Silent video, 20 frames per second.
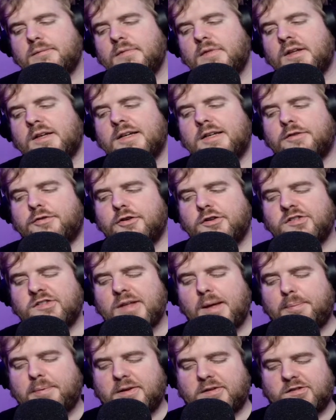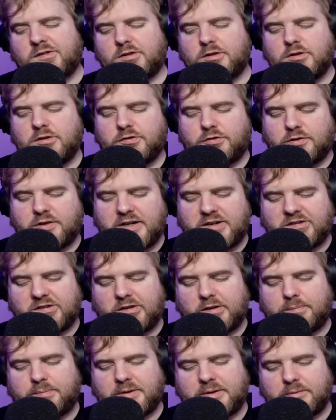the first step, let's search for
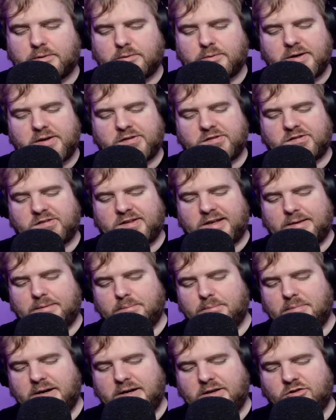HTTP requests that might